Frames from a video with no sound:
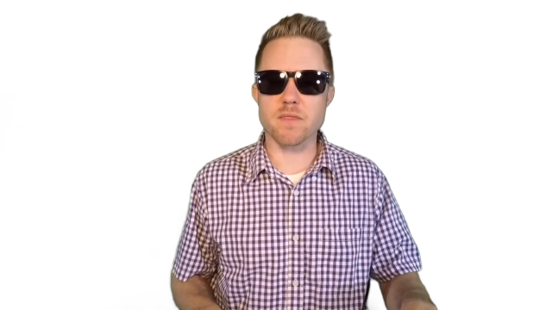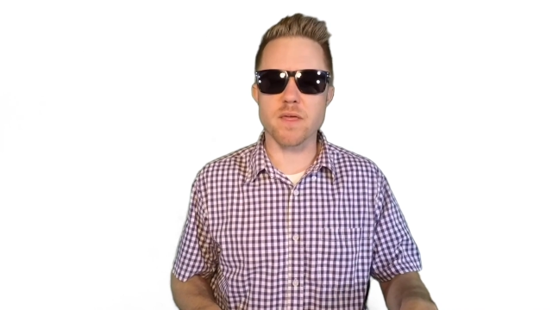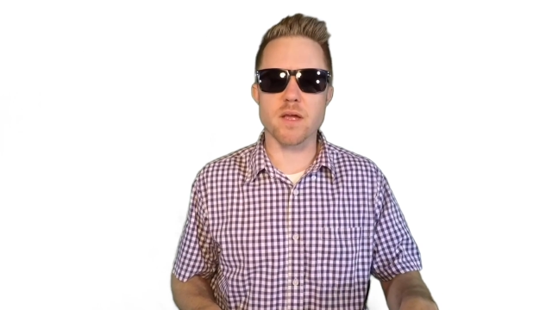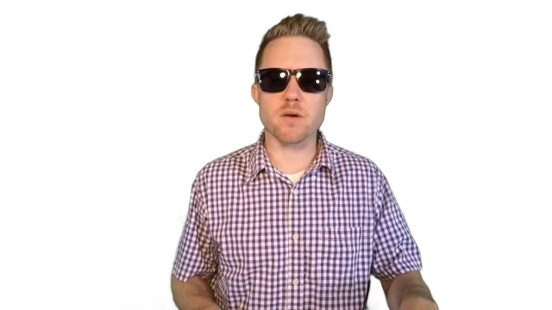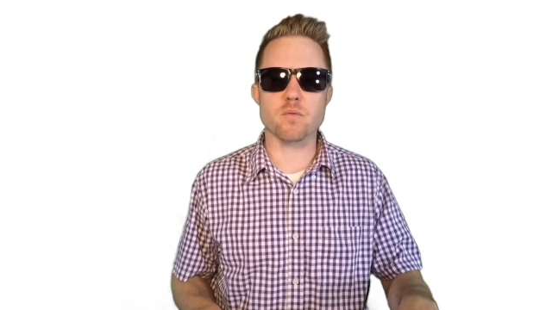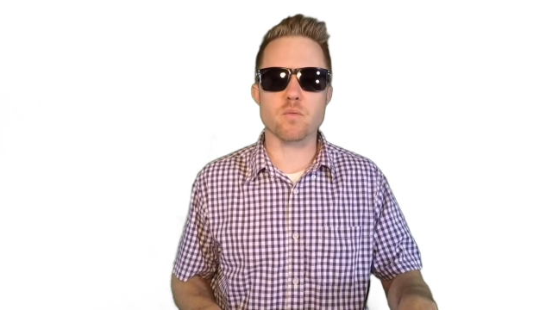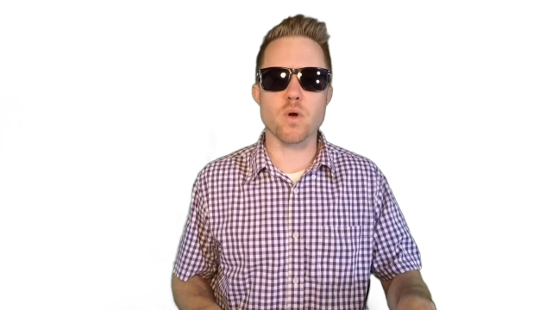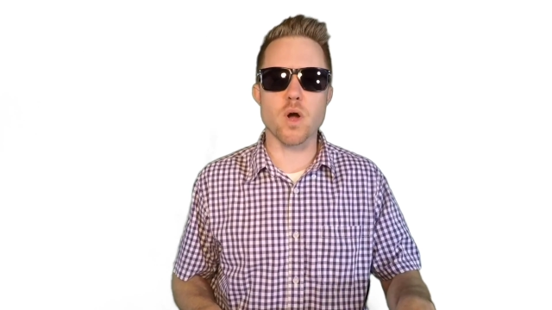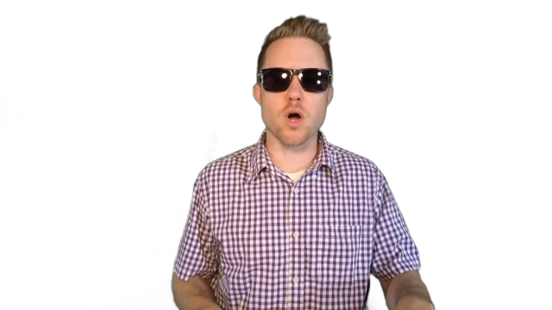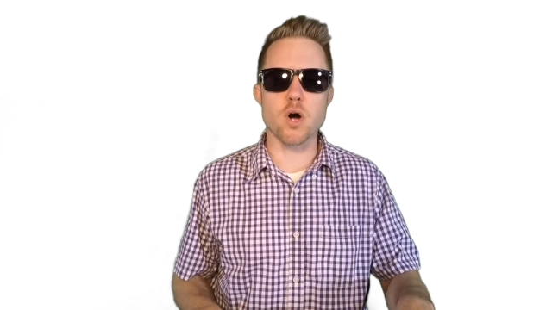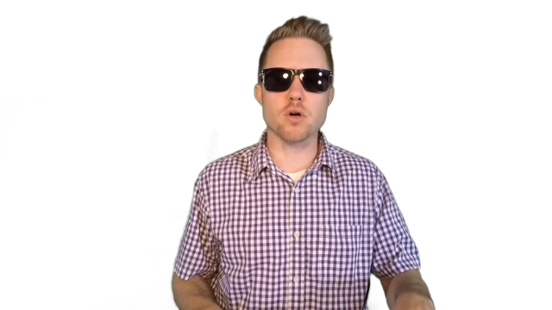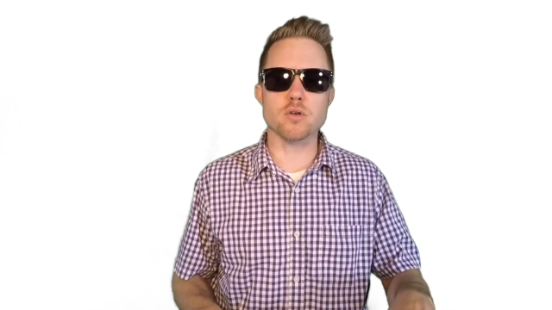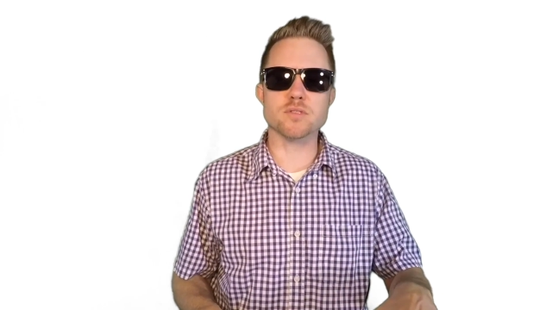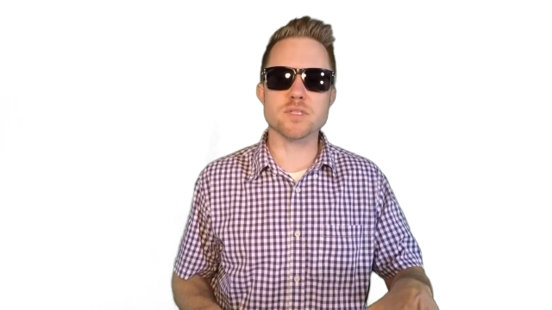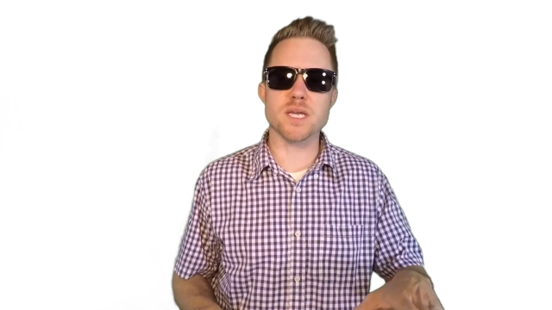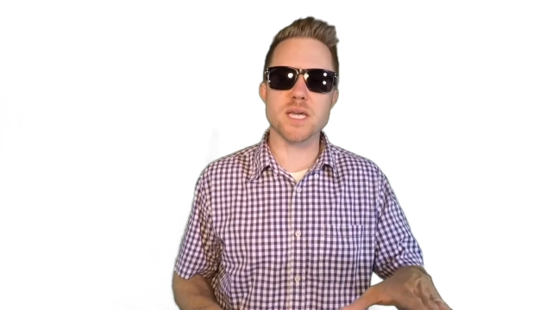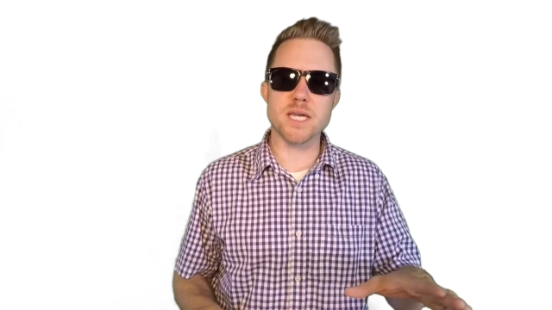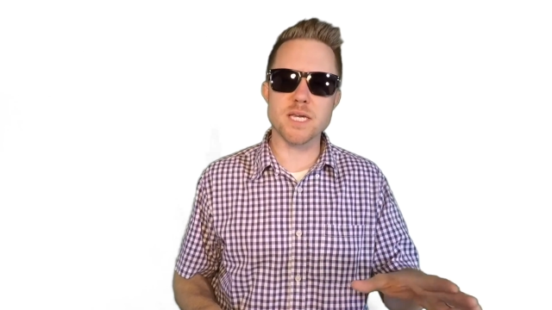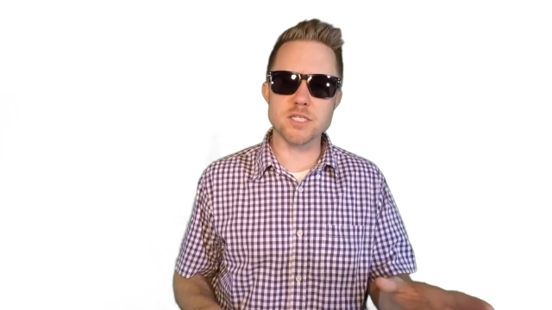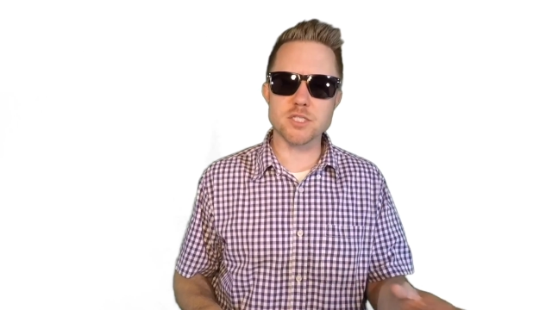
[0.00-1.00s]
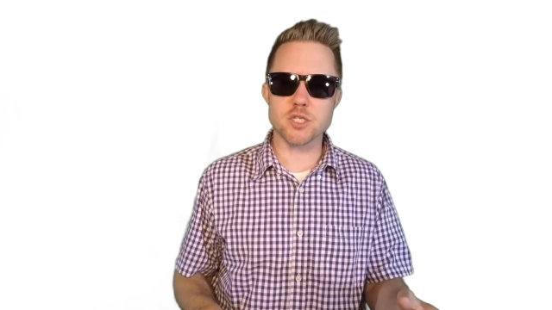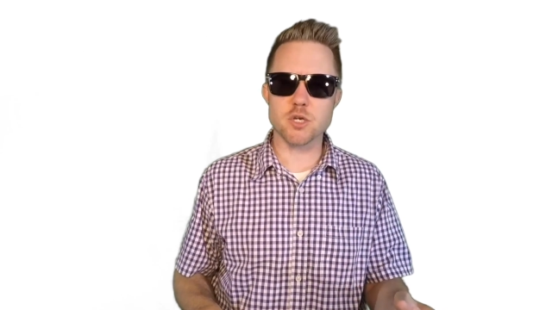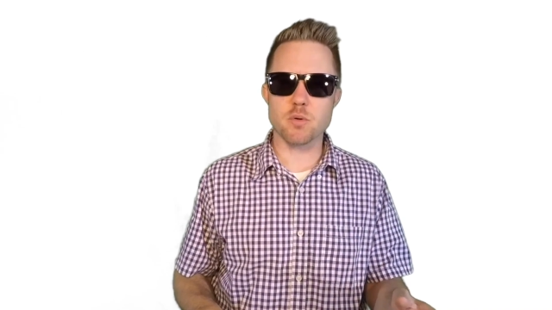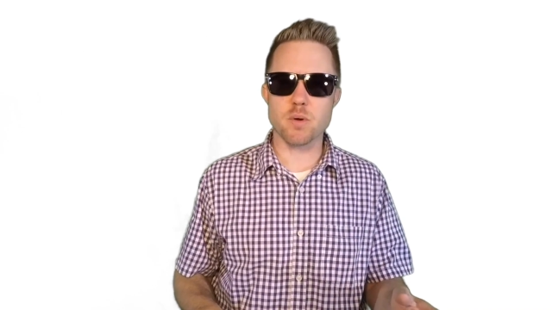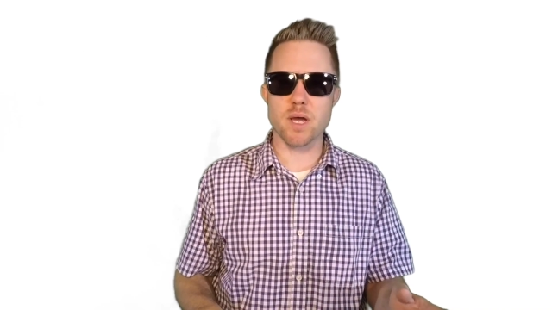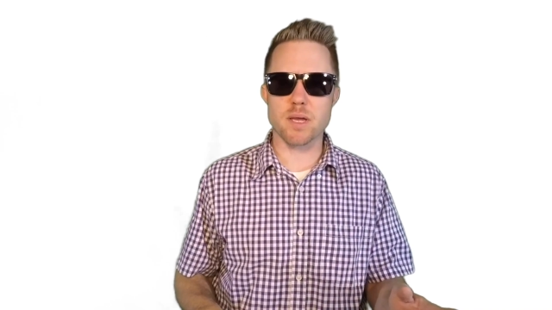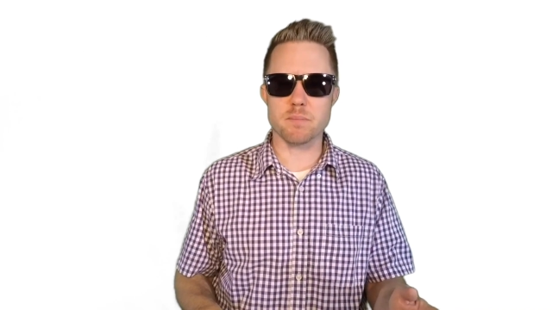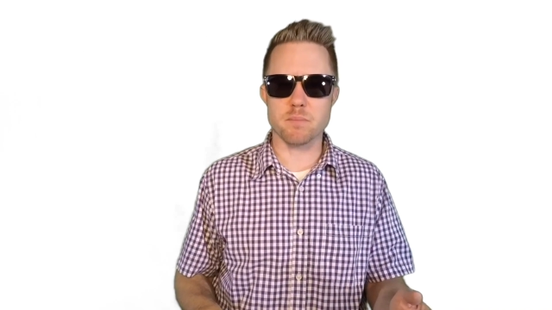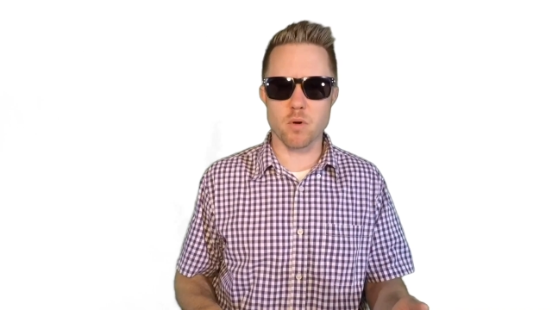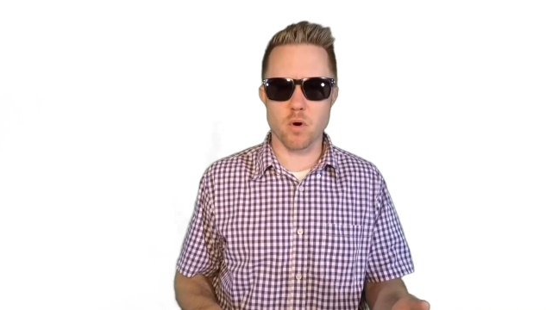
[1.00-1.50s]
that rolls
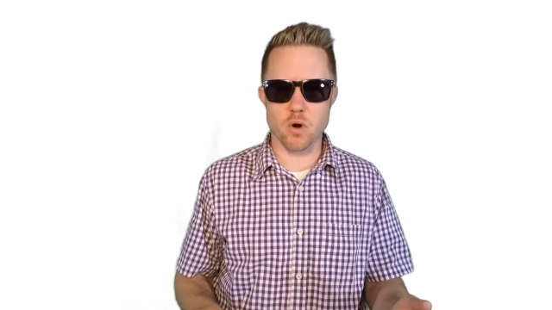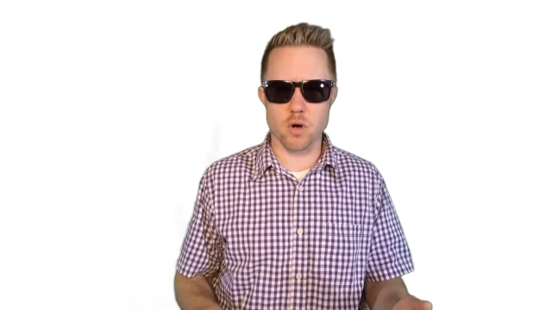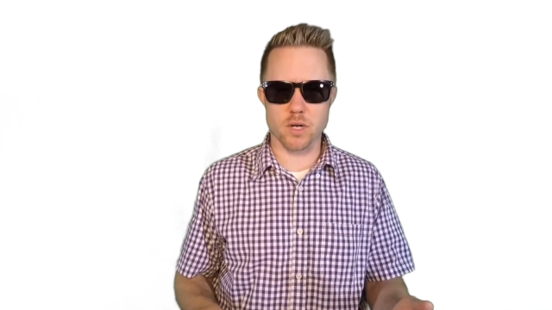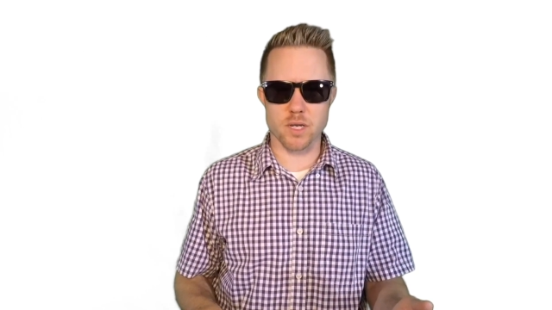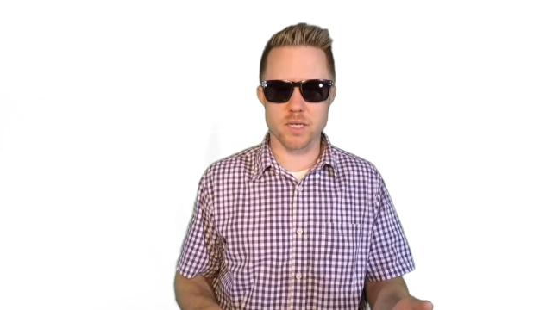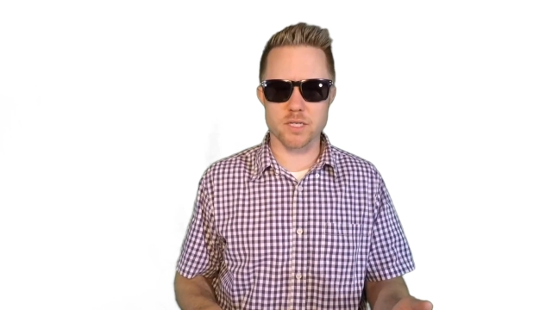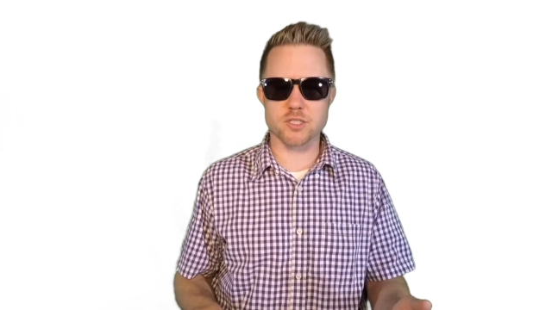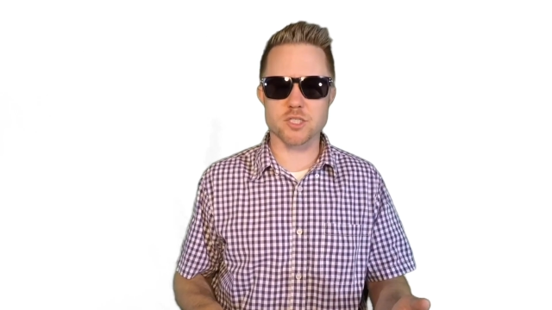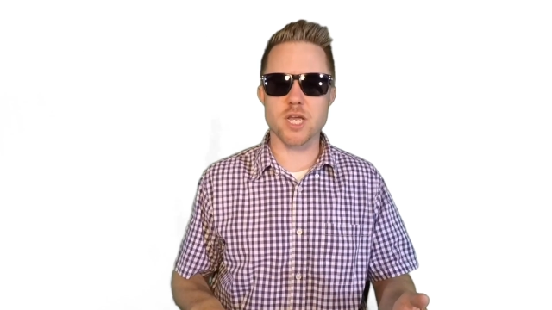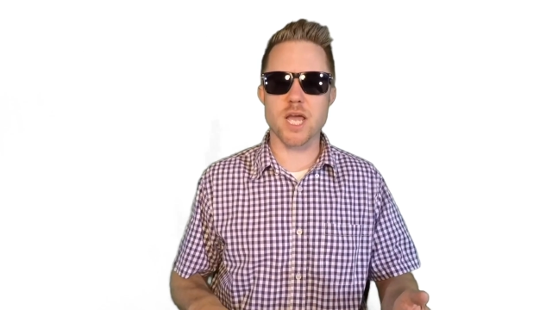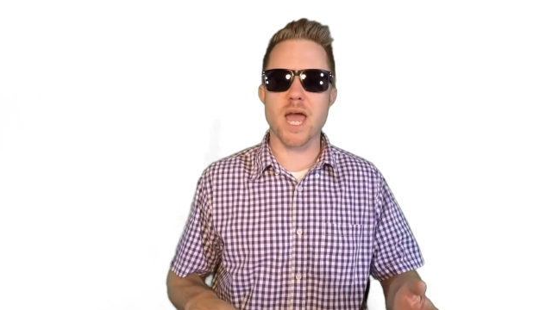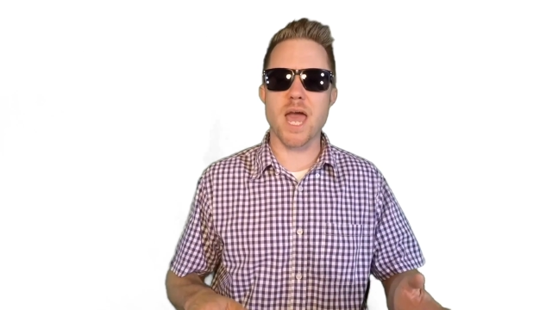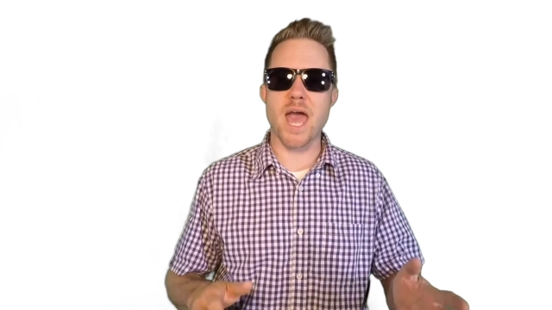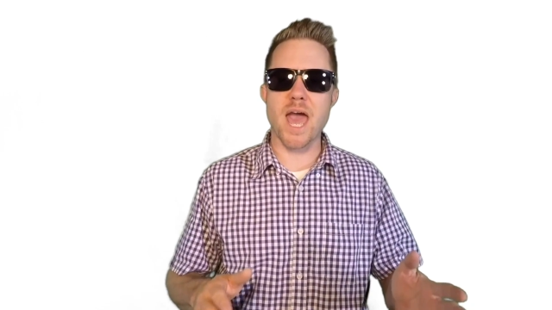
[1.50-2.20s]
into a mortgage